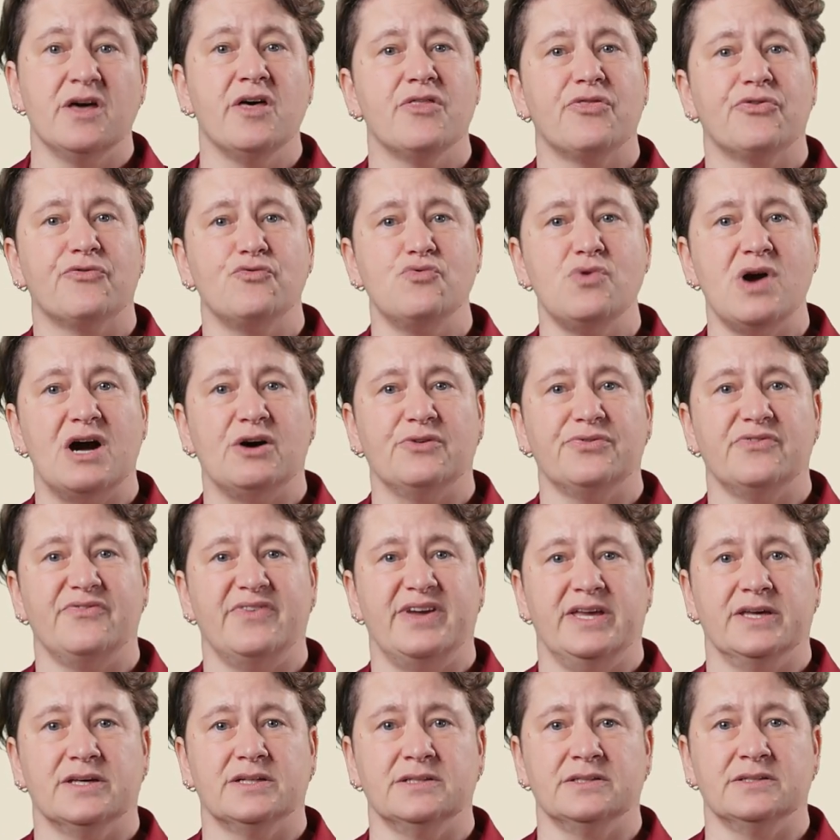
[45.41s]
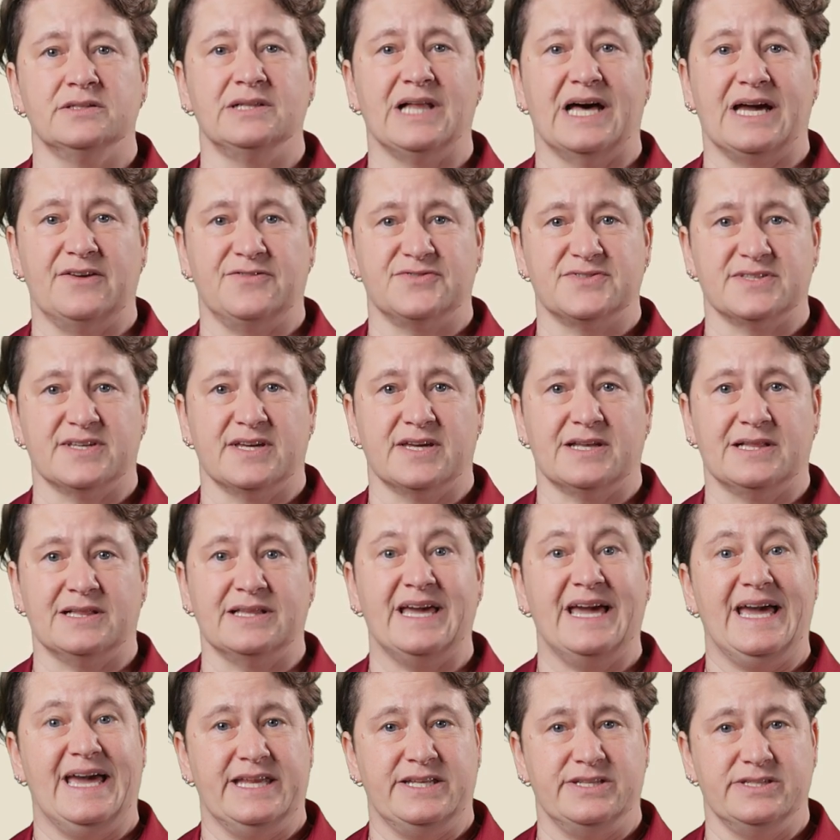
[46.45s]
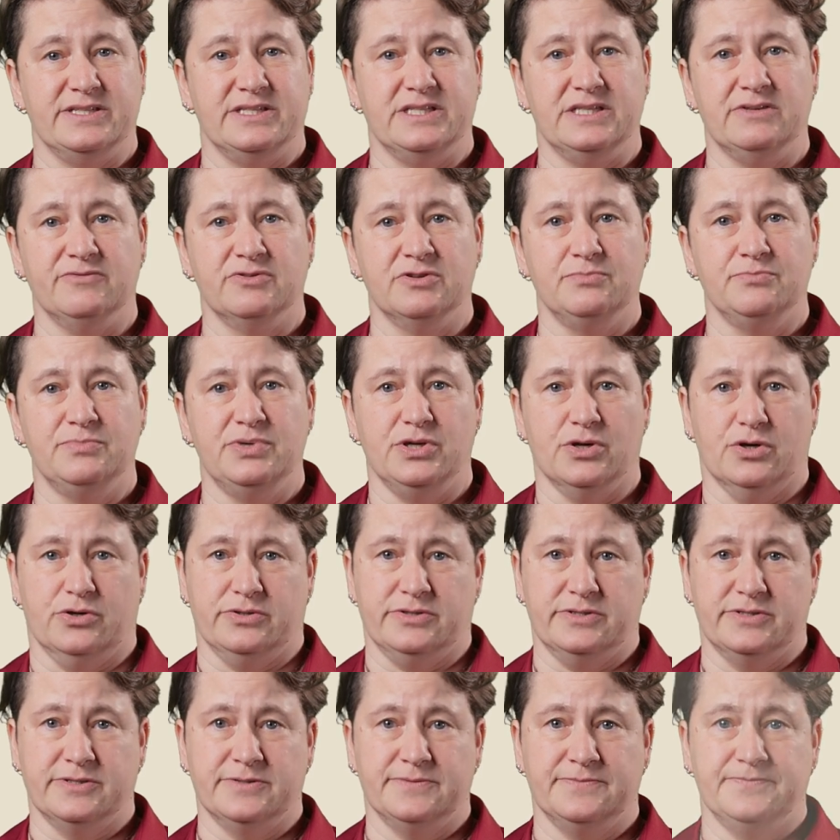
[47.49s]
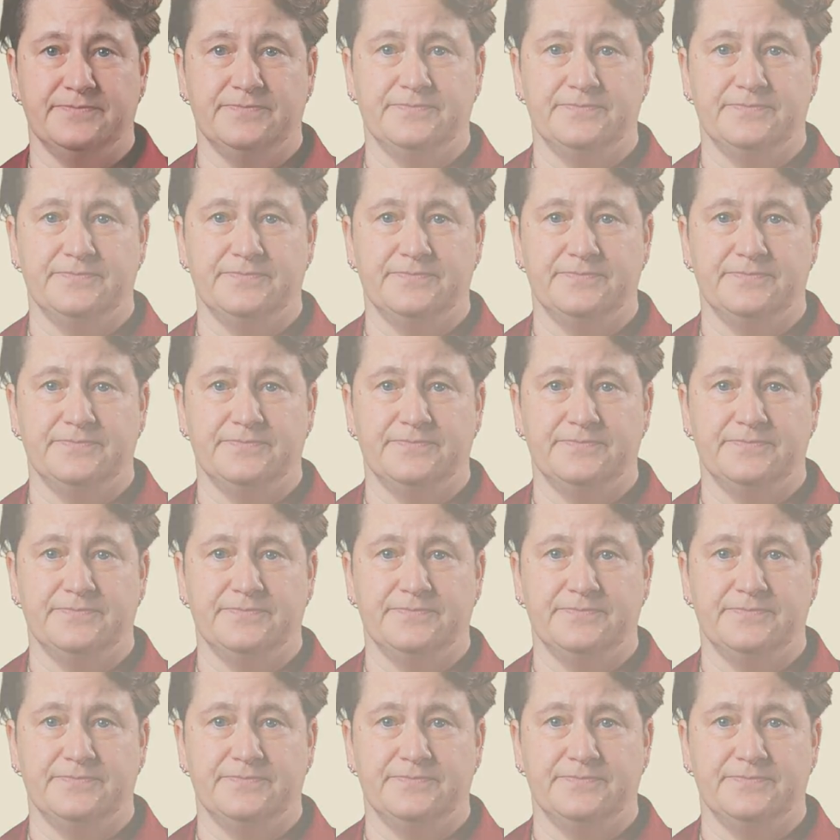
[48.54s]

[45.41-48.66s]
throughout the vehicle lifecycle and even beyond.